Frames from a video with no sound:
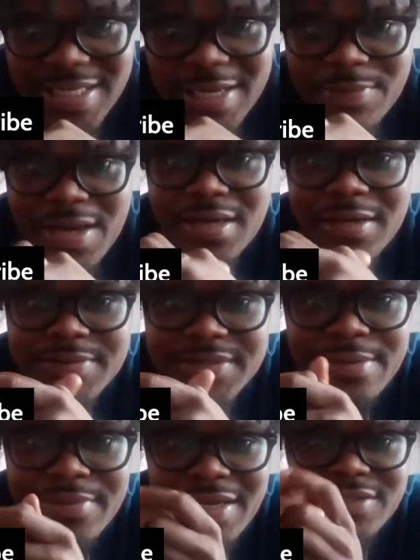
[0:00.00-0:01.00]
that kind of
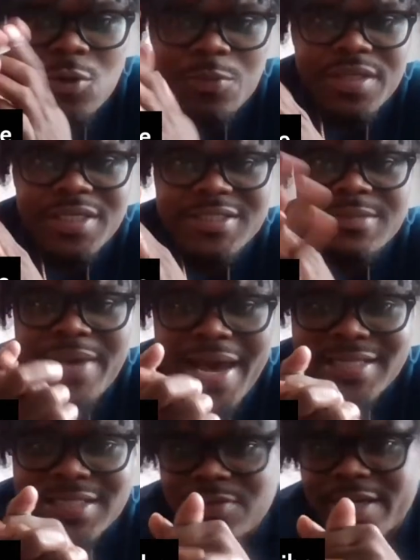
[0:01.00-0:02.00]
upset me. I was hoping to get some
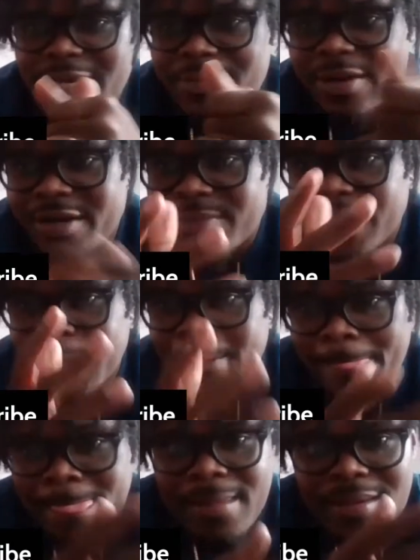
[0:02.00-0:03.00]
pads. So I came out here. I'm like,
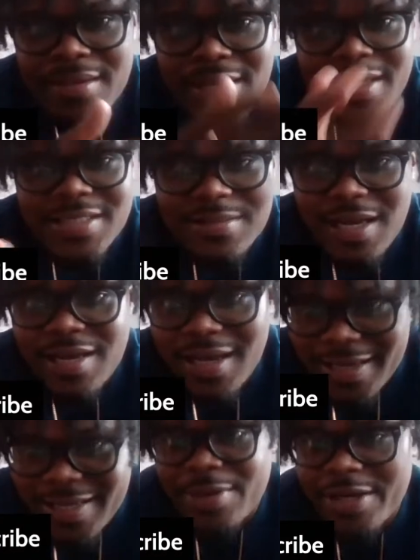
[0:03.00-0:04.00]
can I get some? I
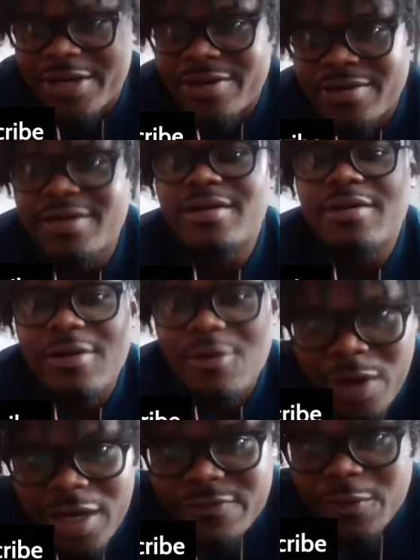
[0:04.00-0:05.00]
came out here, waited